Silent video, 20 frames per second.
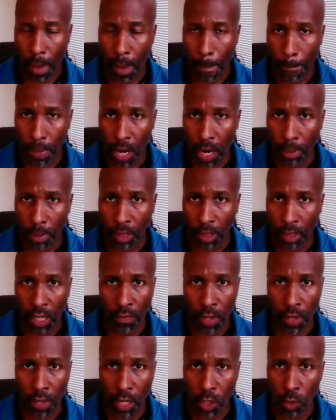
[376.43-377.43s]
But I
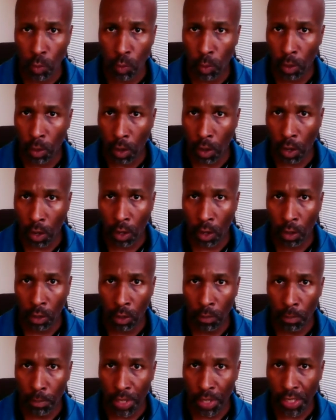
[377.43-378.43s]
believe that you will
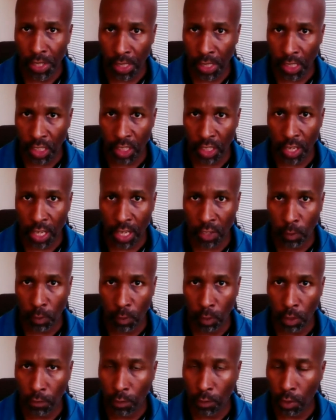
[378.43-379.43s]
all be
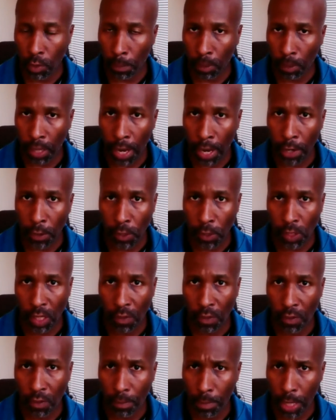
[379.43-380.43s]
successful if you apply
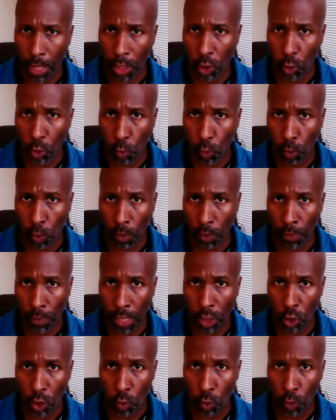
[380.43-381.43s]
yourself and make sure
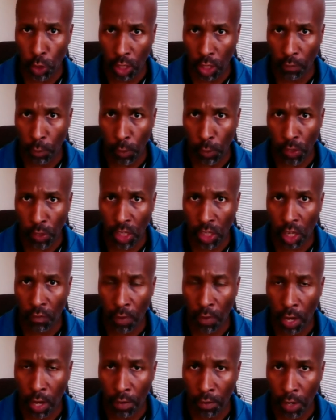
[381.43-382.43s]
that you give
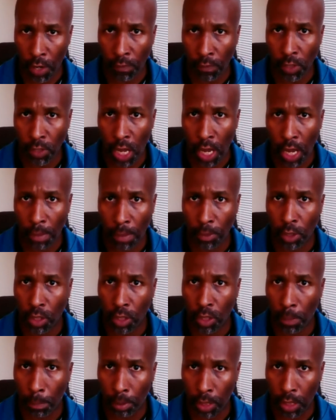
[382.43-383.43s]
yourself enough time to
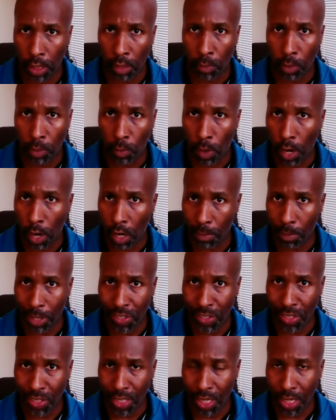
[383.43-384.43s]
complete the
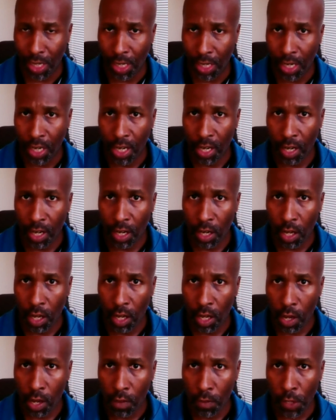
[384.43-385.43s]
requirements.
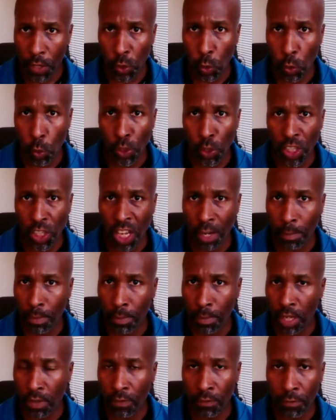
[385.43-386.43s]
This course can
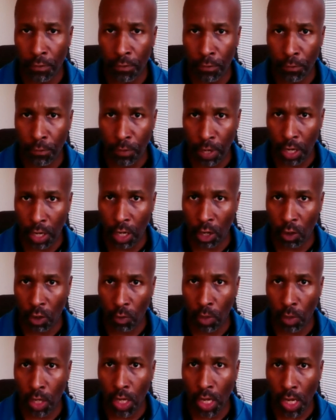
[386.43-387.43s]
be
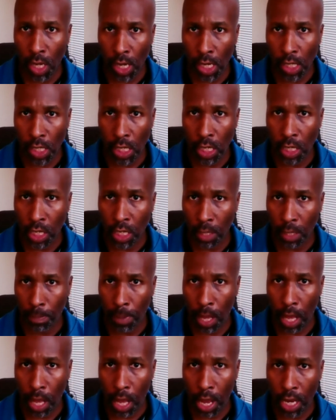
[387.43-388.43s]
very easy to get
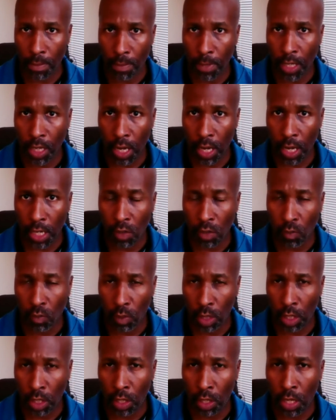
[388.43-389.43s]
behind because it
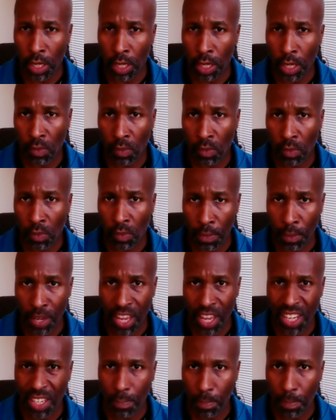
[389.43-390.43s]
really is a rather
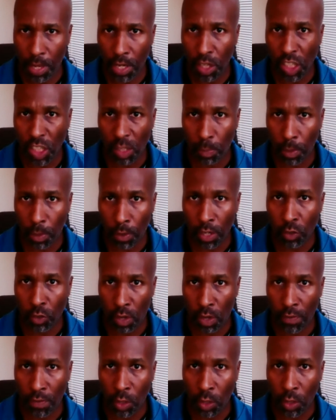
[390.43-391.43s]
independent
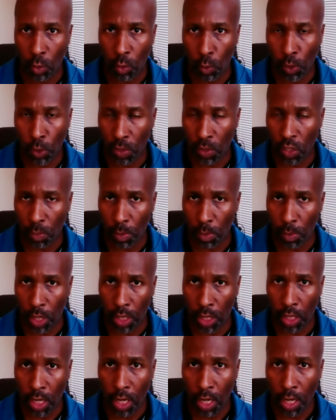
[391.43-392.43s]
spirit-driven course, so to
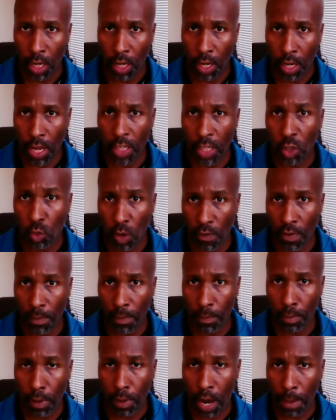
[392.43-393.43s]
speak. It's
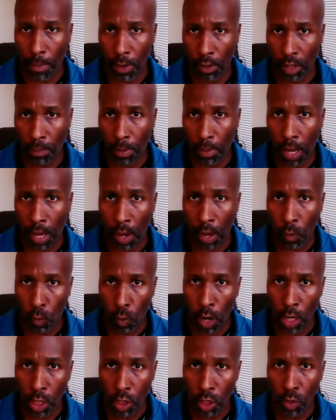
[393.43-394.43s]
driven primarily by
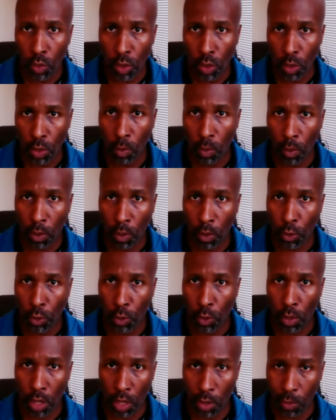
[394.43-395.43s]
what you do on
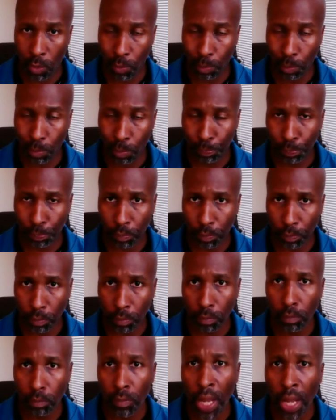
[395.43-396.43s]
your own.
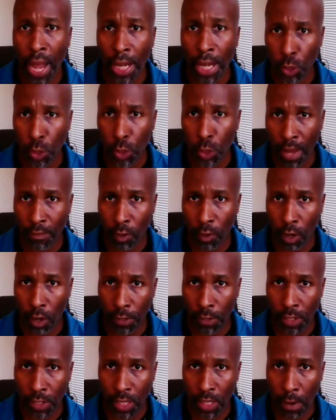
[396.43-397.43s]
I do have
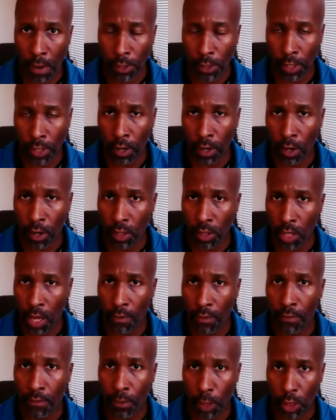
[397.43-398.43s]
office hours, and I also
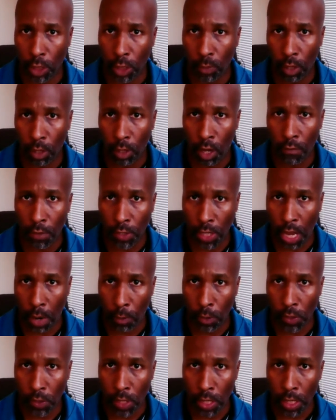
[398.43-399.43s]
have virtual office
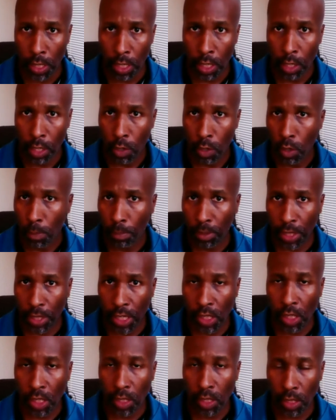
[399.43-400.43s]
hours.
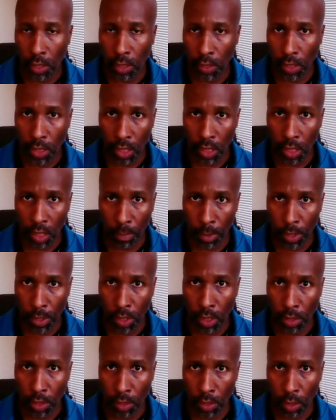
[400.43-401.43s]
Please consult the
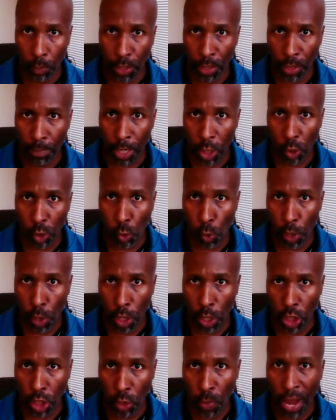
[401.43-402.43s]
syllabus so we can make sure
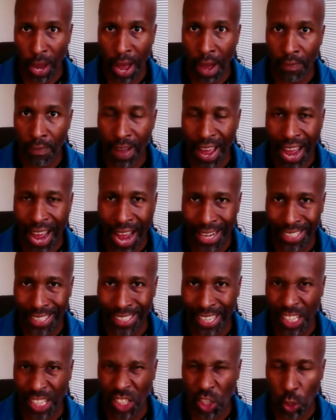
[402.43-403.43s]
that you have
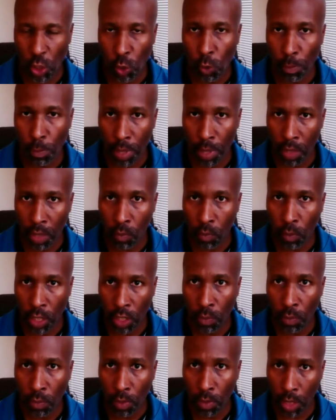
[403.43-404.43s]
access to me when
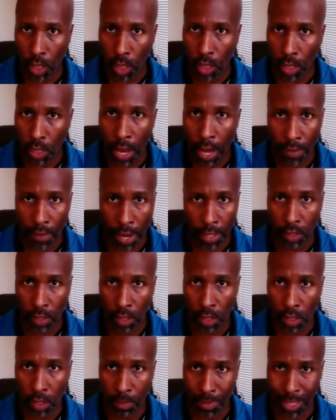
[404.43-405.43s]
you need to have
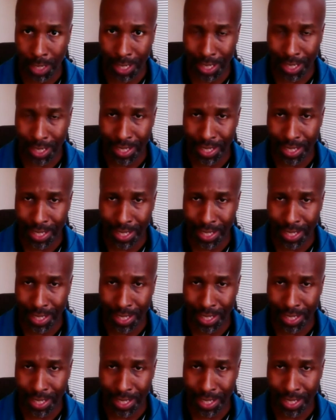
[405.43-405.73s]
access to me.